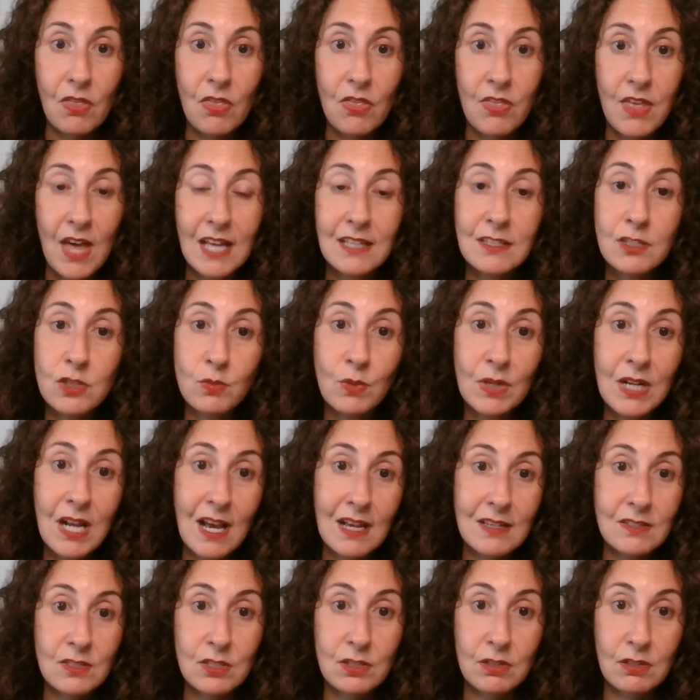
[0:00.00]
That's what
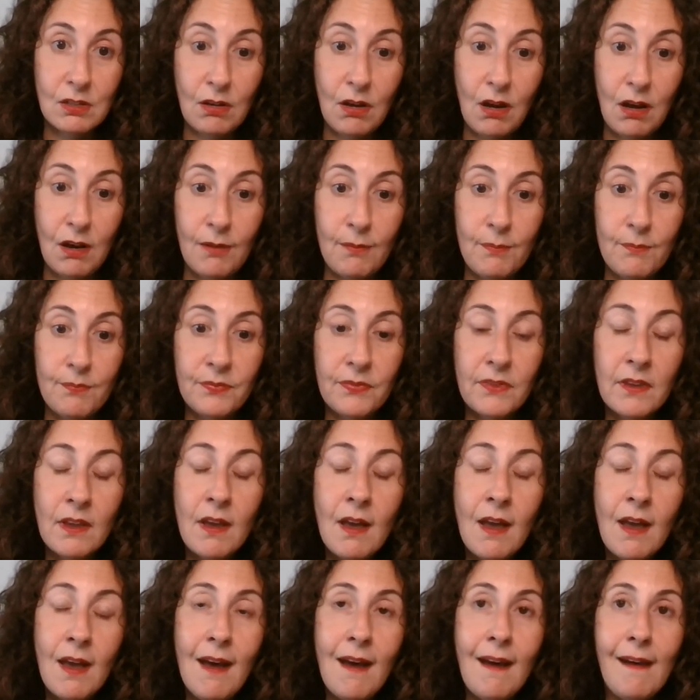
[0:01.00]
has to go.
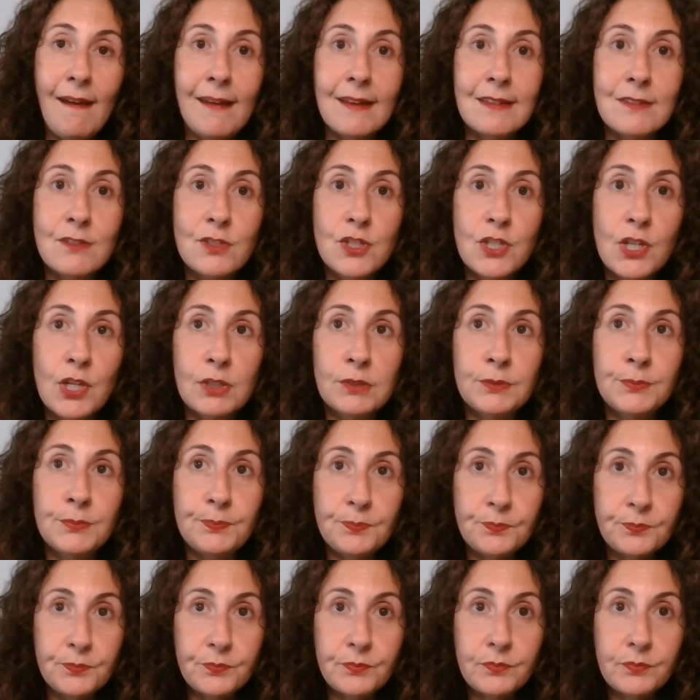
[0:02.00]
And so
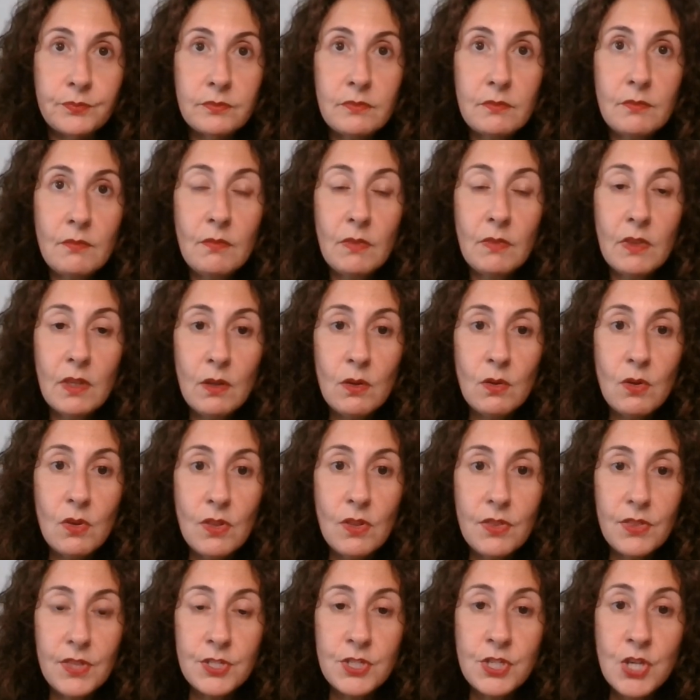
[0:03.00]

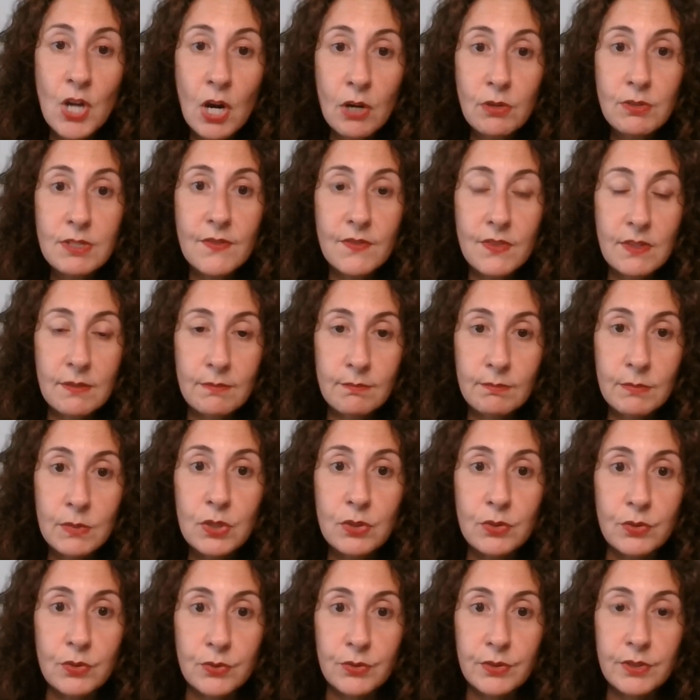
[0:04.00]
the nodes of the
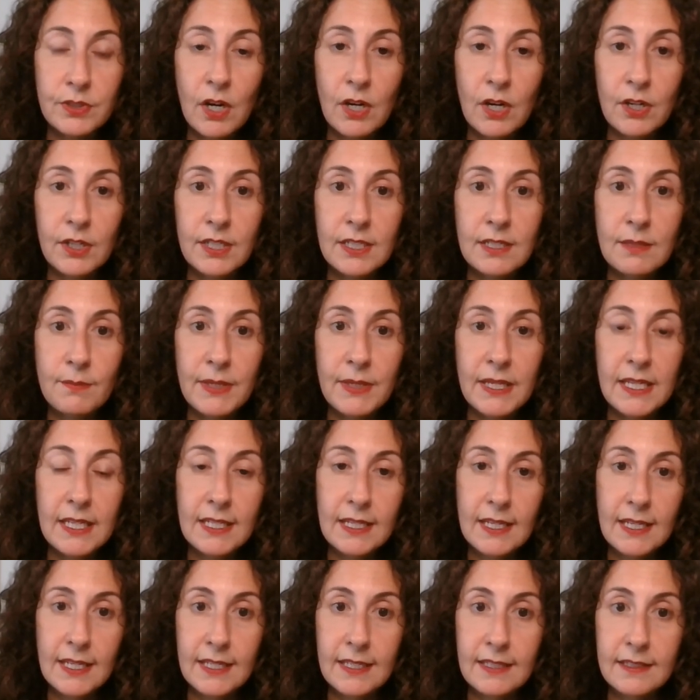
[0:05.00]
moon are going to
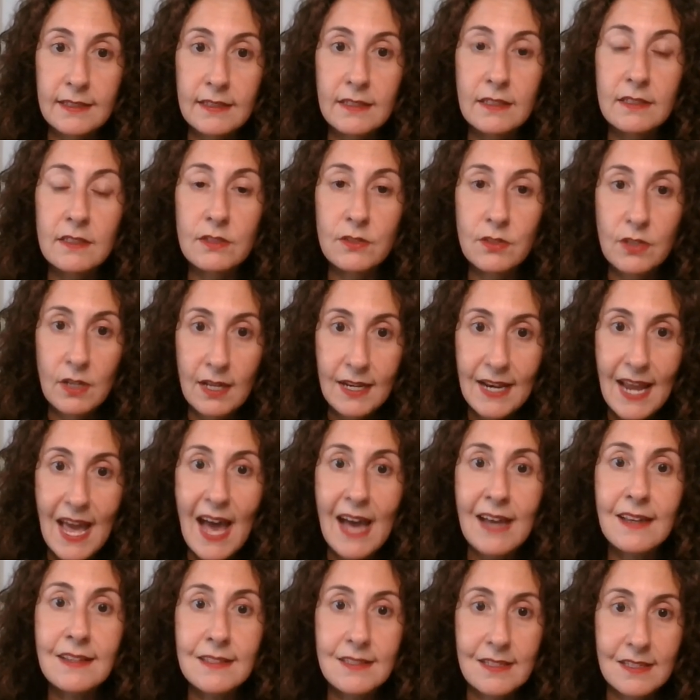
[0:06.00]
be in an
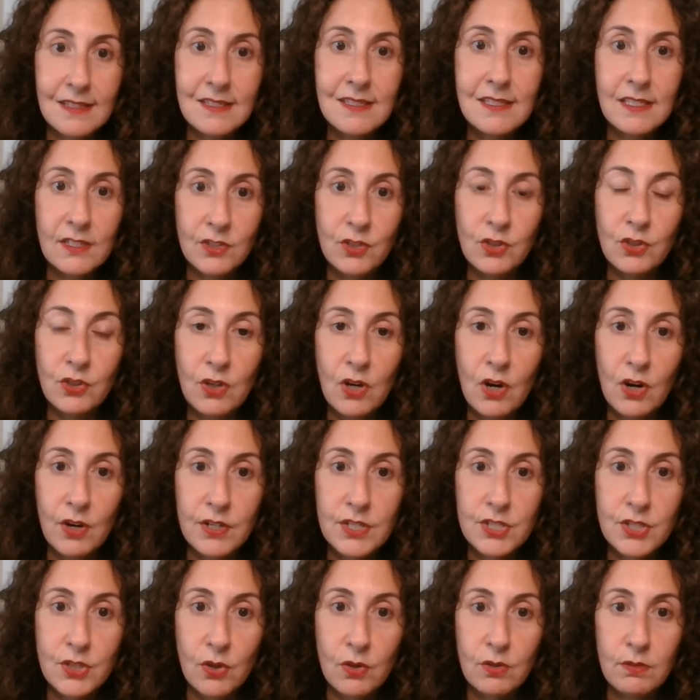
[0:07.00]
axis in your
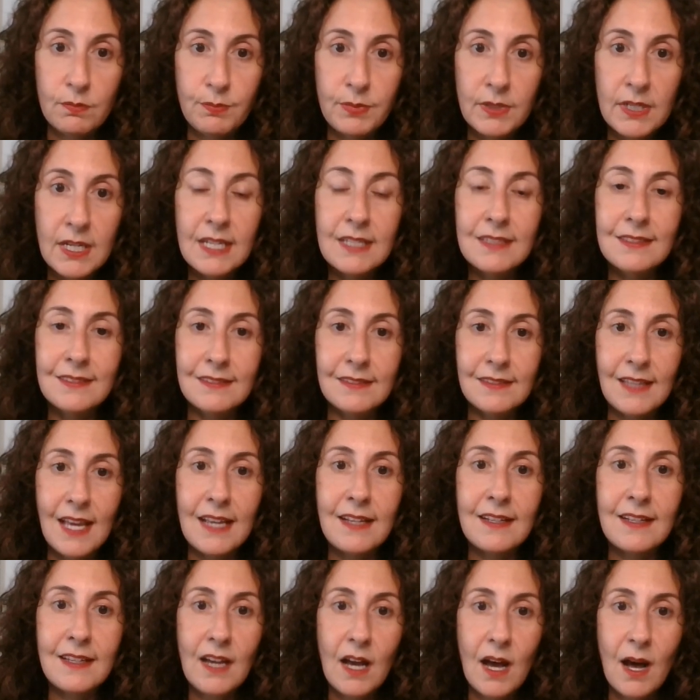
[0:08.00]
horoscope,
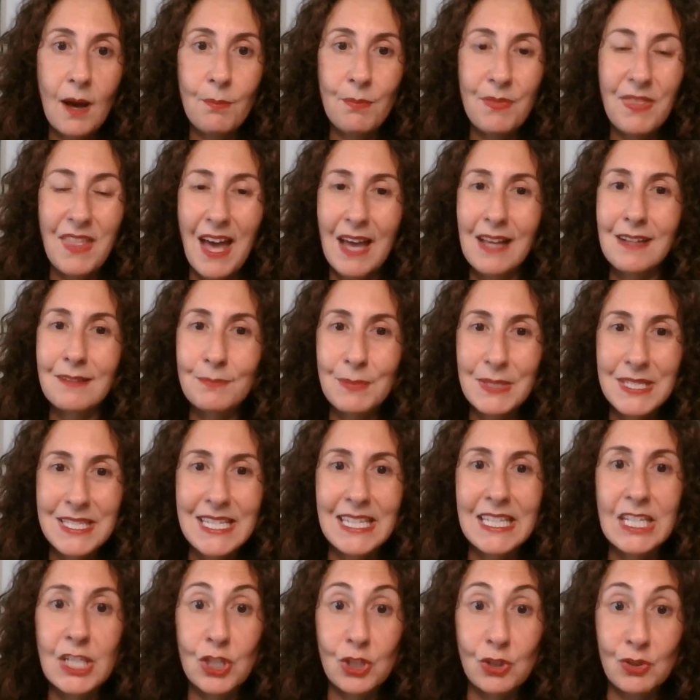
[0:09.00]
lighting up that
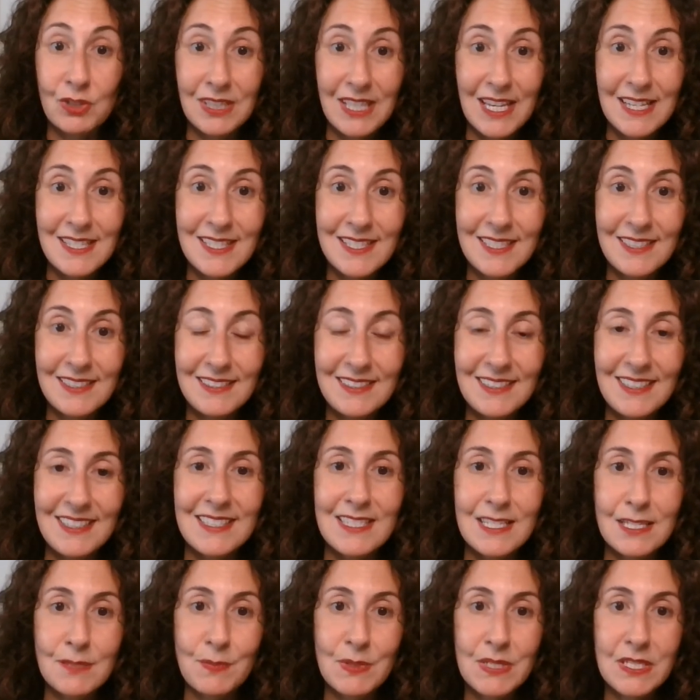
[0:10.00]
particular lesson
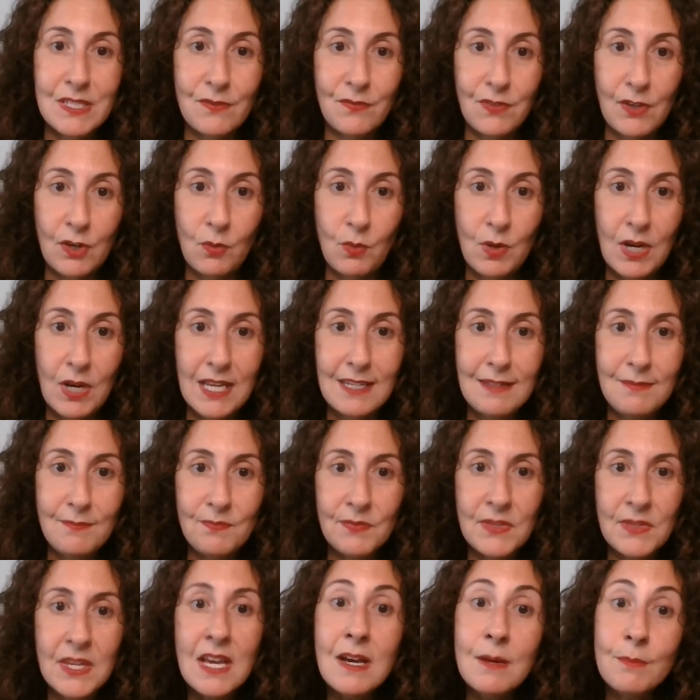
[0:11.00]
in a specific way.
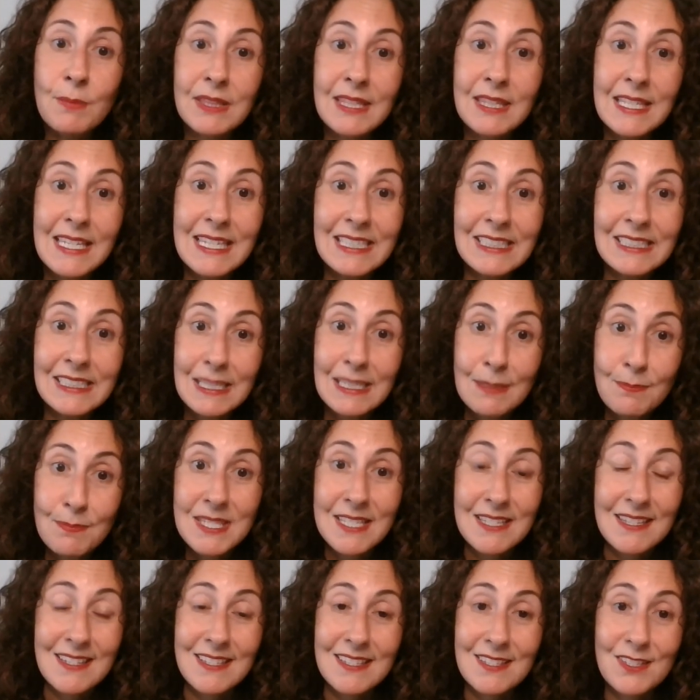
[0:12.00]
But the
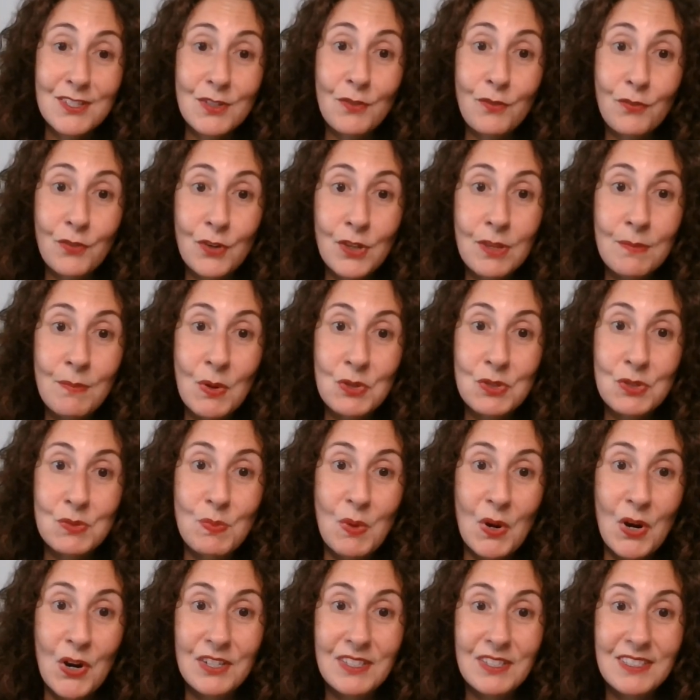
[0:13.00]
eclipses, for the most
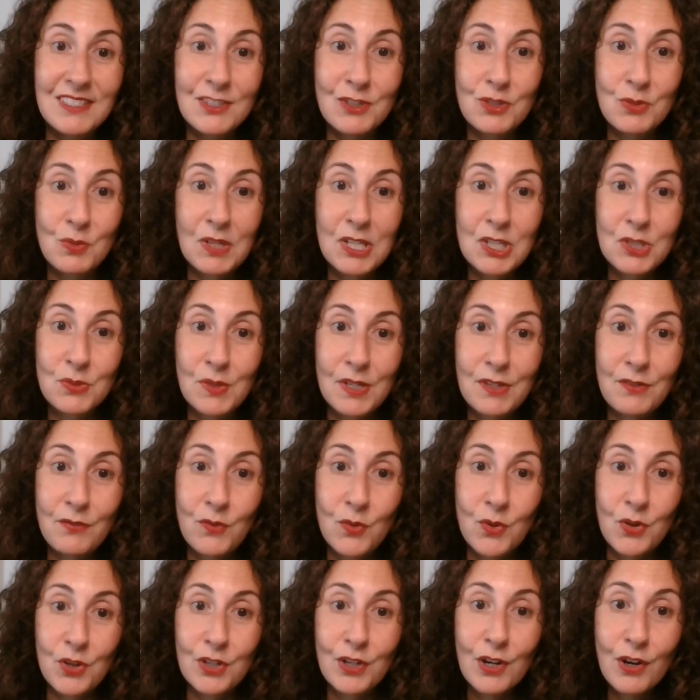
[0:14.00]
part, in twenty
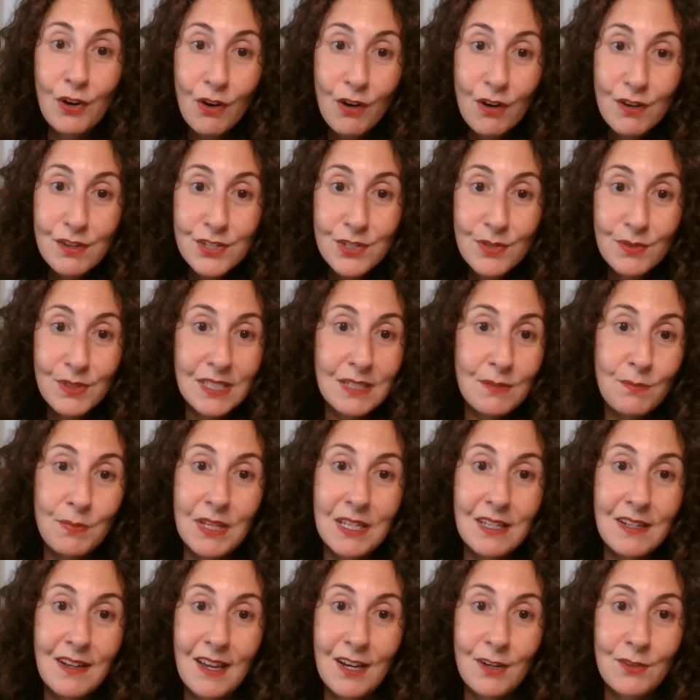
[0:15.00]
twenty-four are also going to
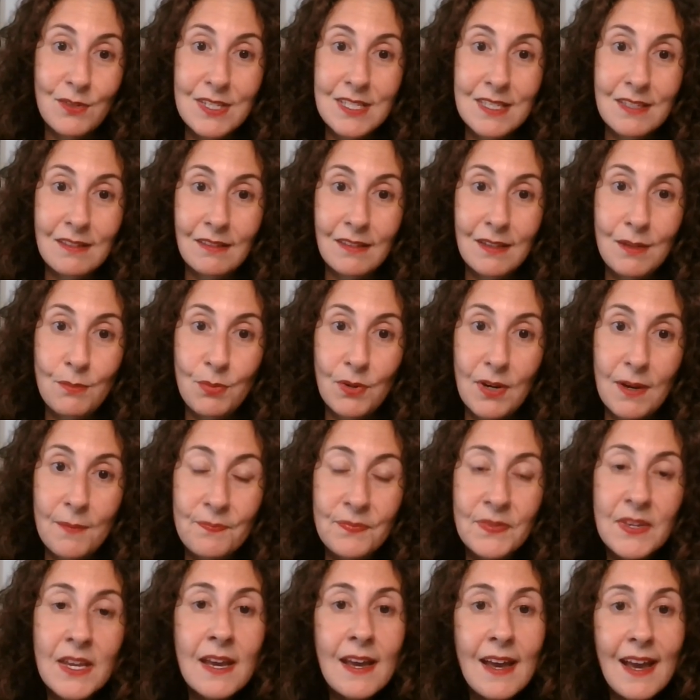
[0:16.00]
be in Aries and Libra.
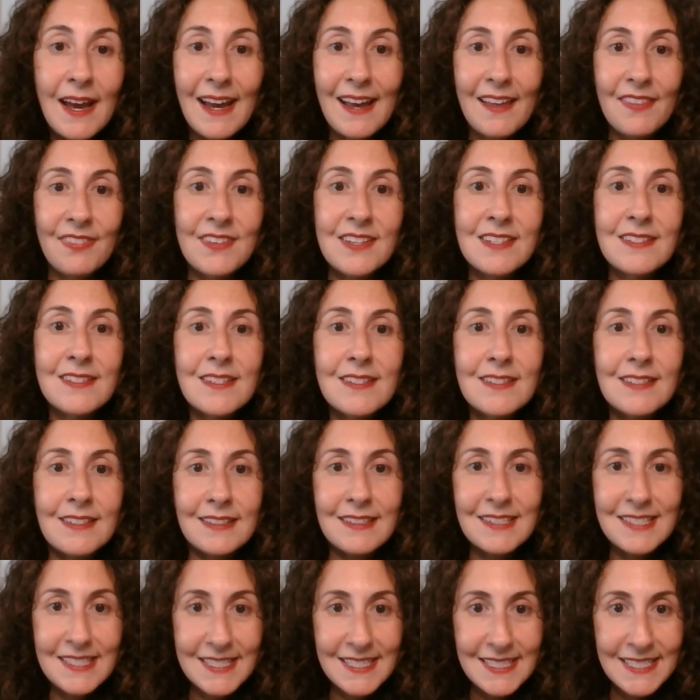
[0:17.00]
And this is
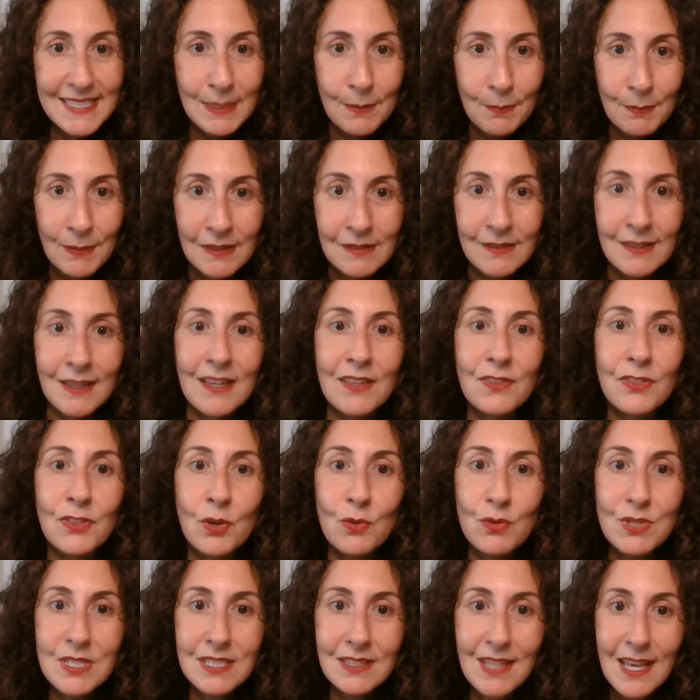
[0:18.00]
going to stimulate
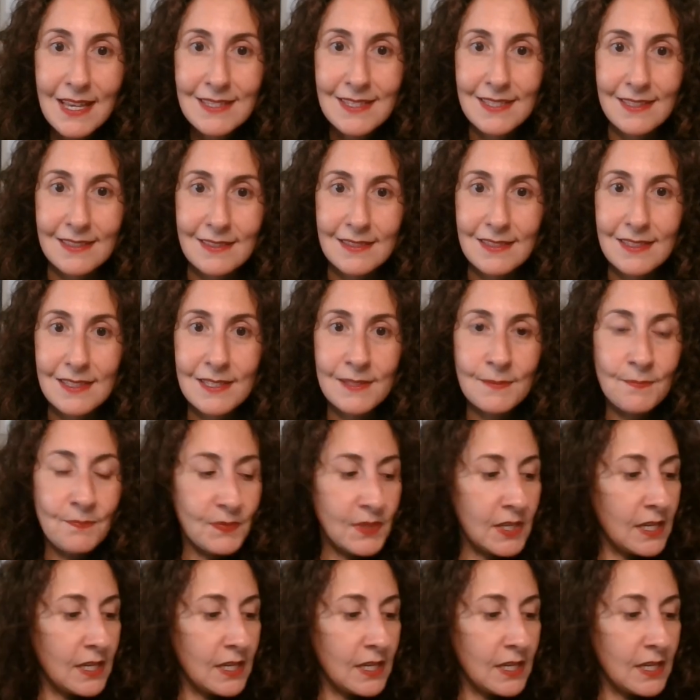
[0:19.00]
those lessons.